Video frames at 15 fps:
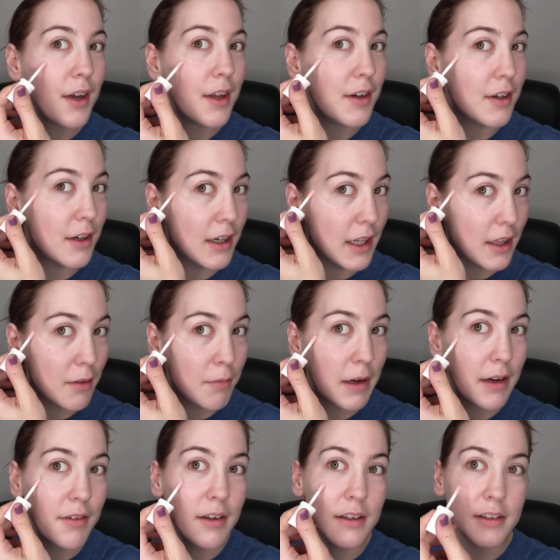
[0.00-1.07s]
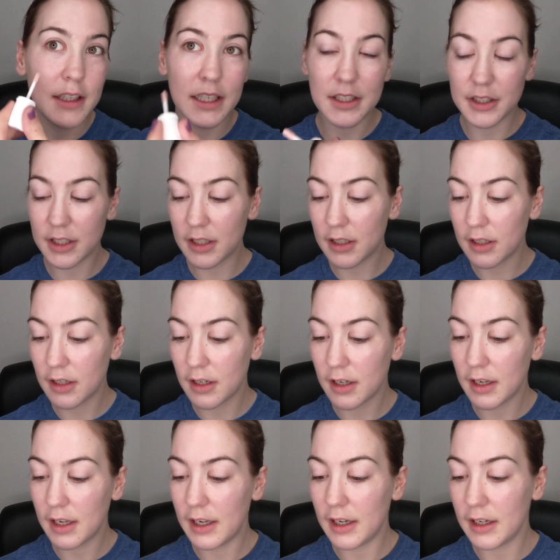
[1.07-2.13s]
underneath my foundation,
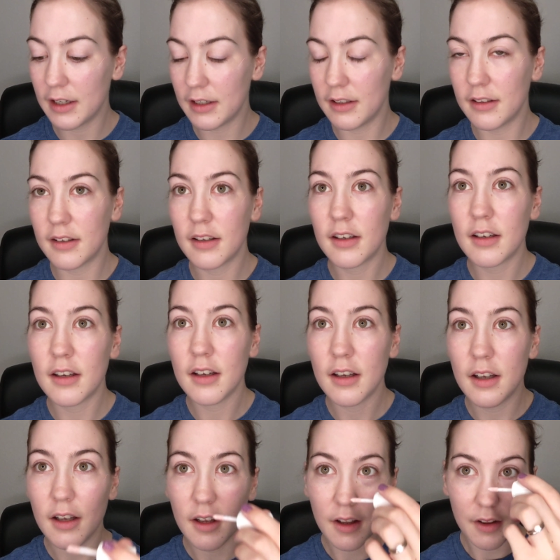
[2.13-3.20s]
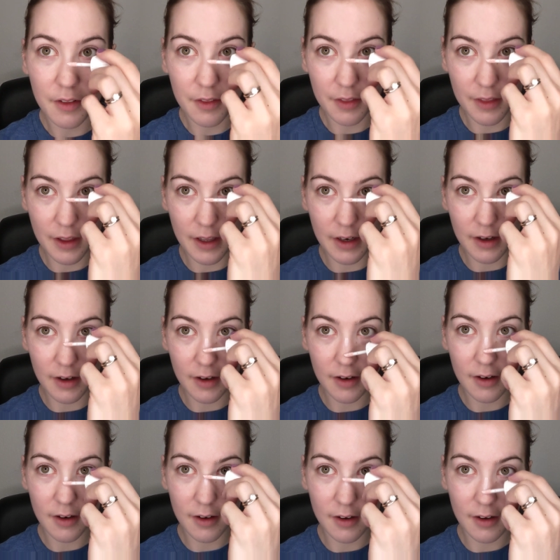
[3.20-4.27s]
and then
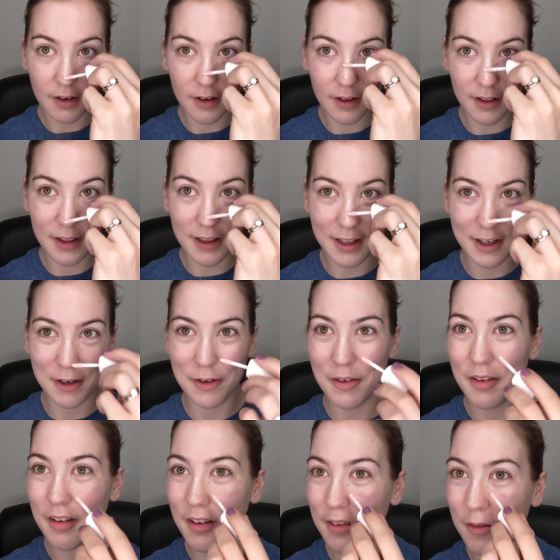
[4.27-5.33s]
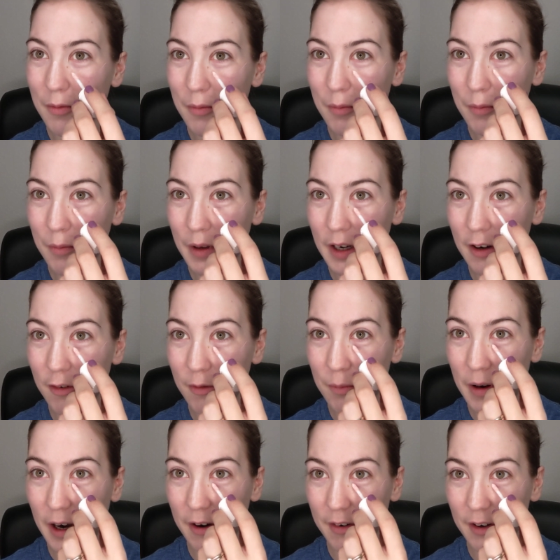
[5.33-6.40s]
a little bit of
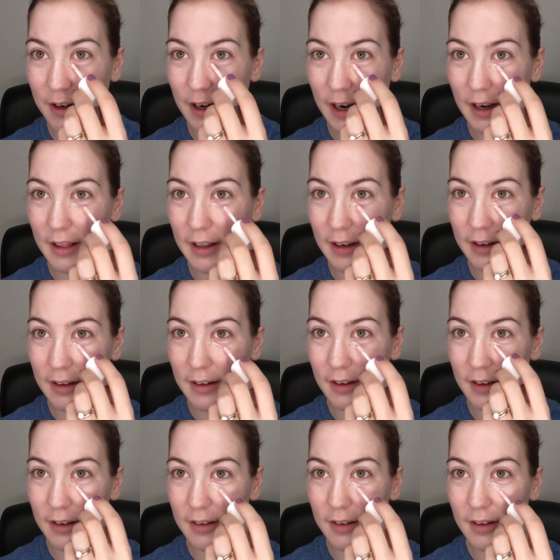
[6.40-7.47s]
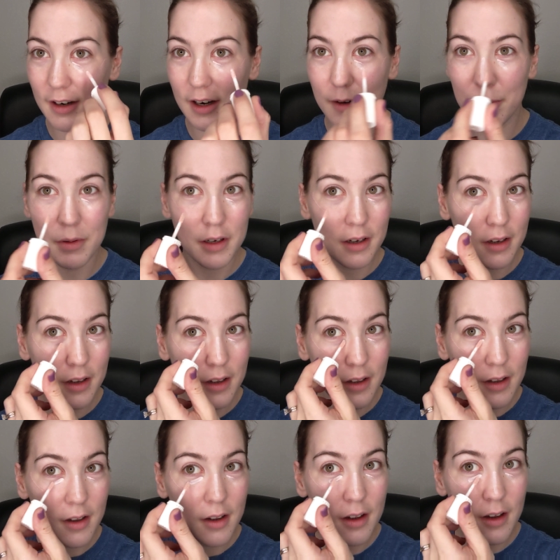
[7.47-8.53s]
powder highlighter on top.
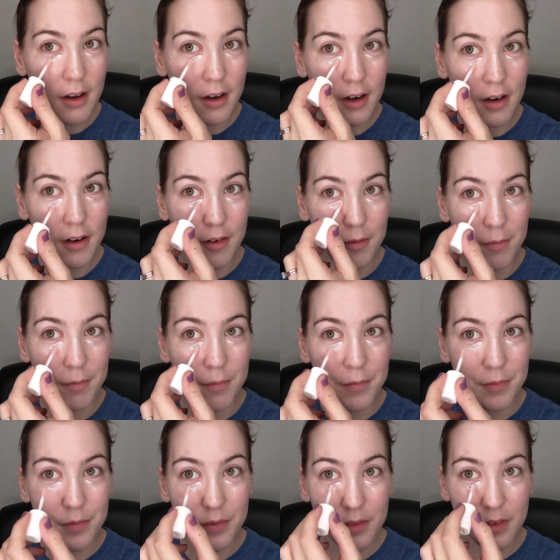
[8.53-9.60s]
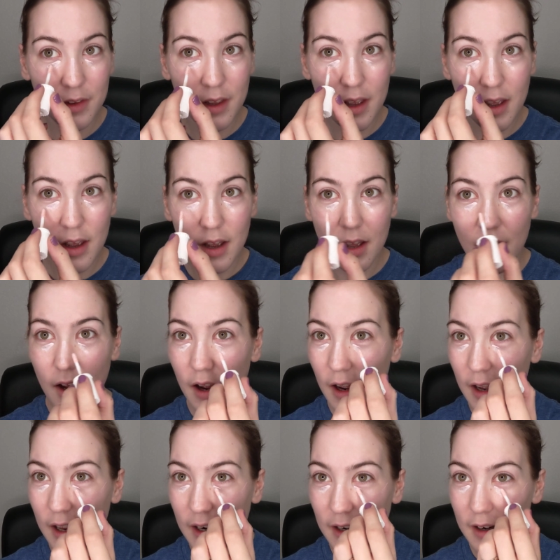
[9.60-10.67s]

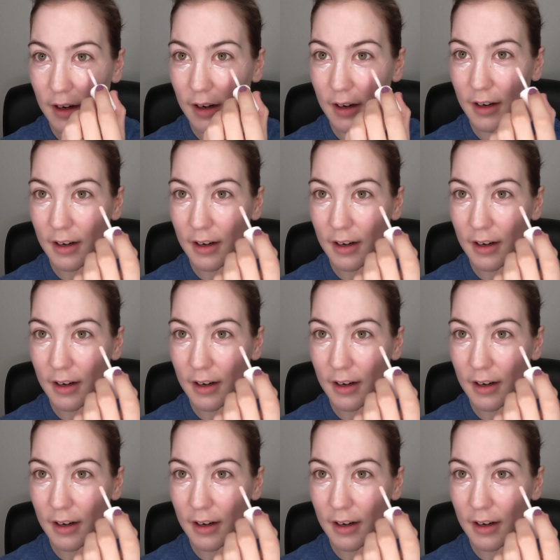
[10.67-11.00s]
And